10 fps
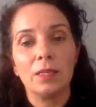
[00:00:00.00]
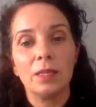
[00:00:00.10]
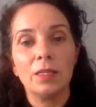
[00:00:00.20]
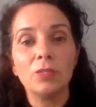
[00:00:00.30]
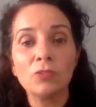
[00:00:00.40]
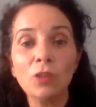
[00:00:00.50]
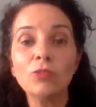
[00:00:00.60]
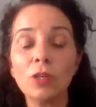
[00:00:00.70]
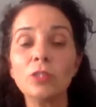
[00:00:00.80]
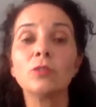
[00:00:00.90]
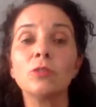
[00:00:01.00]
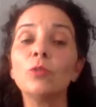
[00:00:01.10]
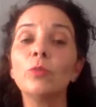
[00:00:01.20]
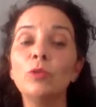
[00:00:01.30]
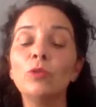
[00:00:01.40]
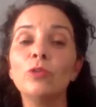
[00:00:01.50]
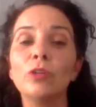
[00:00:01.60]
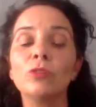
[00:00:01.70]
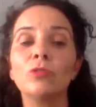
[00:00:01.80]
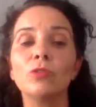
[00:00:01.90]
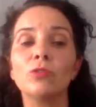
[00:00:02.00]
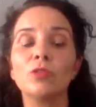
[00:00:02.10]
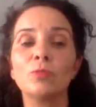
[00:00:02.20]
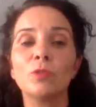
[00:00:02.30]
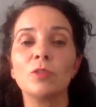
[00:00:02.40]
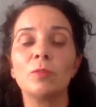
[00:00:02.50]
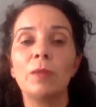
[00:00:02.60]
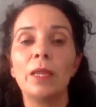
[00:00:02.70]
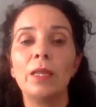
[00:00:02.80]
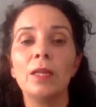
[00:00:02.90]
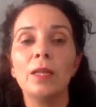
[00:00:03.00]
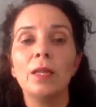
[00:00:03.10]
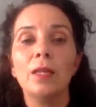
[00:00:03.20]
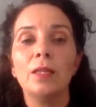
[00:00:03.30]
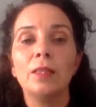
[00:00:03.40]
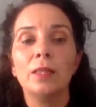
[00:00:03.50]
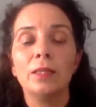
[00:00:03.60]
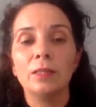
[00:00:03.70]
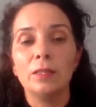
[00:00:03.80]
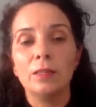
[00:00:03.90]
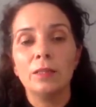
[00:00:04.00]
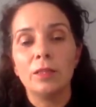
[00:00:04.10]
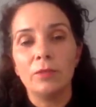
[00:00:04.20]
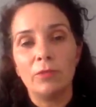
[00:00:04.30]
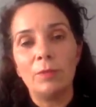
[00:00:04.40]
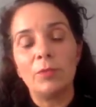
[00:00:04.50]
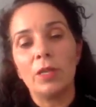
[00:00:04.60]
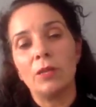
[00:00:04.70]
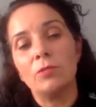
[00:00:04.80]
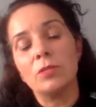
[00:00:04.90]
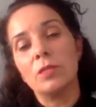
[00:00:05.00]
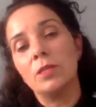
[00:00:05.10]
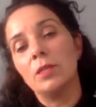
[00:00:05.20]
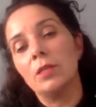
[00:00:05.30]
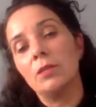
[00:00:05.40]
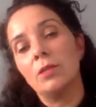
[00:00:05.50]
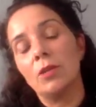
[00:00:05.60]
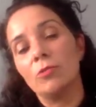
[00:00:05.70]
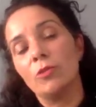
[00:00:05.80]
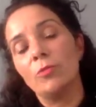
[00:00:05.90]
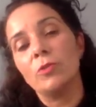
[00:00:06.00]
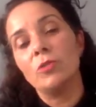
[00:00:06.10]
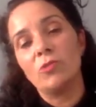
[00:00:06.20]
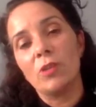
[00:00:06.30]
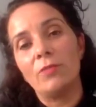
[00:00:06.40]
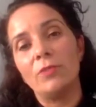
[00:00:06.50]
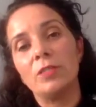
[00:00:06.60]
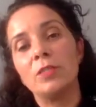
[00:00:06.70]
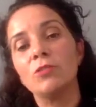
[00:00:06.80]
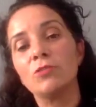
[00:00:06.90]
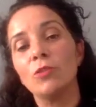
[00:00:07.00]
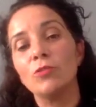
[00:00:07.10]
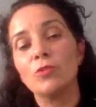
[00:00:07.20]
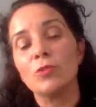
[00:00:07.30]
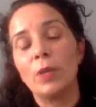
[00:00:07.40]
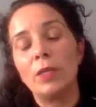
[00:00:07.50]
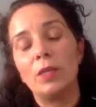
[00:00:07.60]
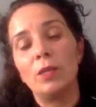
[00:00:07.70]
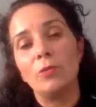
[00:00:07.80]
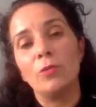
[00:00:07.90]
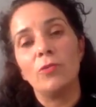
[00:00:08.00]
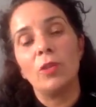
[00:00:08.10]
And it's not just, you know, we know that it's not just Muslim men that rape the girls that are groomed and trafficked, and it's not just white girls.